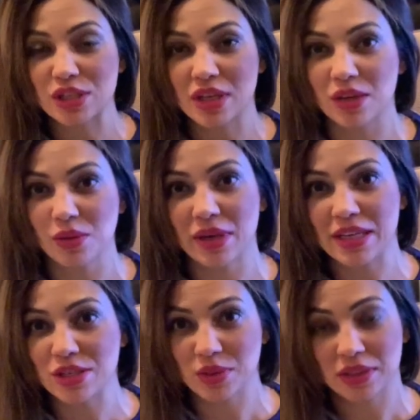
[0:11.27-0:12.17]
channel where I
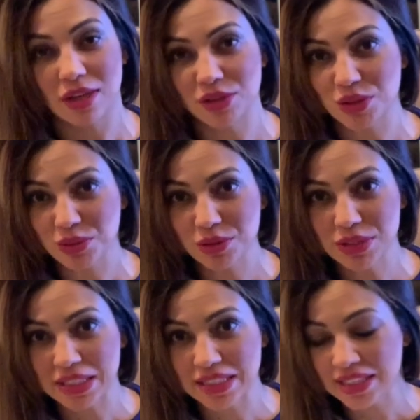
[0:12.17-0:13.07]
do a laundry
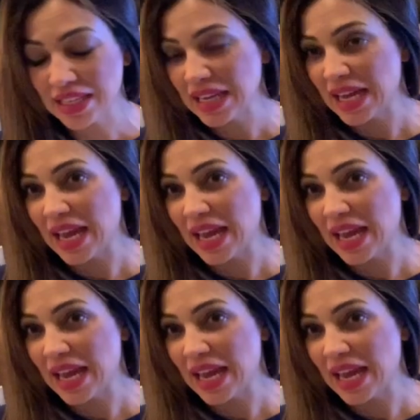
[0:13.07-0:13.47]
routine,